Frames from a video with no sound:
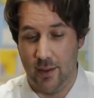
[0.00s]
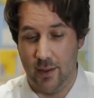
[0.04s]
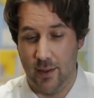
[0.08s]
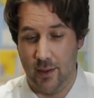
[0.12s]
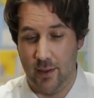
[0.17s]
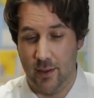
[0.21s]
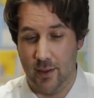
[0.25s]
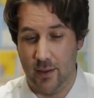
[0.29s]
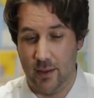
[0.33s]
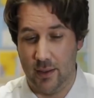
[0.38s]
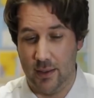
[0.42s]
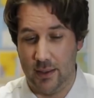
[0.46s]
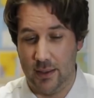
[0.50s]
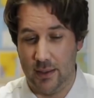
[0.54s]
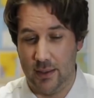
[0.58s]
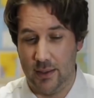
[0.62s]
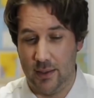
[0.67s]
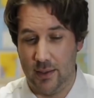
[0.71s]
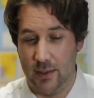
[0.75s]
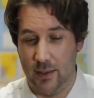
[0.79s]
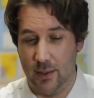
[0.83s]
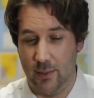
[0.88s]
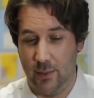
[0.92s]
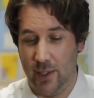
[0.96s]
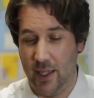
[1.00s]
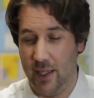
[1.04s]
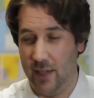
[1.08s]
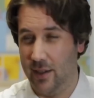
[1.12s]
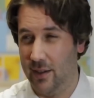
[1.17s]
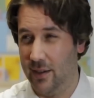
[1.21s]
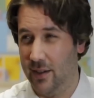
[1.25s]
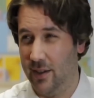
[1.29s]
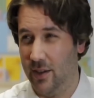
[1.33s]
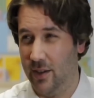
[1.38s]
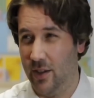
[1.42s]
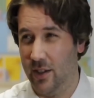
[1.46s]
uh, I'm
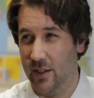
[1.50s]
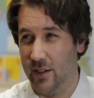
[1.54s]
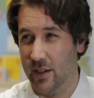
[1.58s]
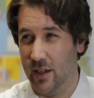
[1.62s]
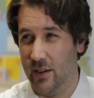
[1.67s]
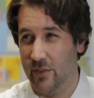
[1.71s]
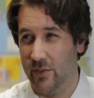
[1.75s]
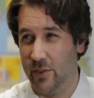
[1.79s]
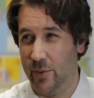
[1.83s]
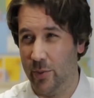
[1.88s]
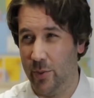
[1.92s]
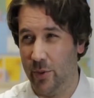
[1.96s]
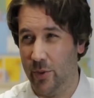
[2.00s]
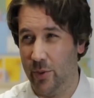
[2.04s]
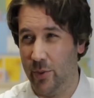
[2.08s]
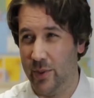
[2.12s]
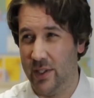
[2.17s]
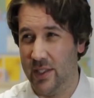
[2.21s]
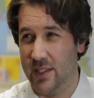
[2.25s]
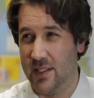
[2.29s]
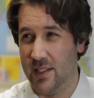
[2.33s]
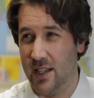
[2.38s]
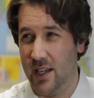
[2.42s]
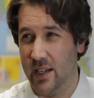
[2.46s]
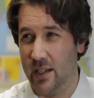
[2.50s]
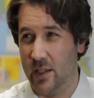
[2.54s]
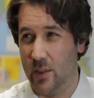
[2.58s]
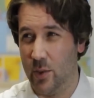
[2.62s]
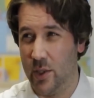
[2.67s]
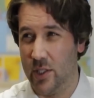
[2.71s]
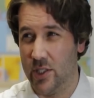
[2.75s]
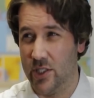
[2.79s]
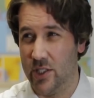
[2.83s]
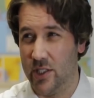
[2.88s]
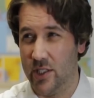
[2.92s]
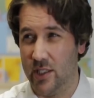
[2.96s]
getting a little uncomfortable with this line sorry.
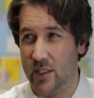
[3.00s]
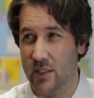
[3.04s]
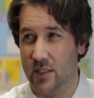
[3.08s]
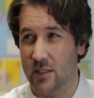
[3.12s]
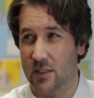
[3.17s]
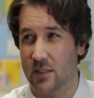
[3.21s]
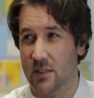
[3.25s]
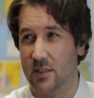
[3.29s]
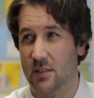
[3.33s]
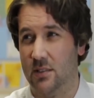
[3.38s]
of questioning.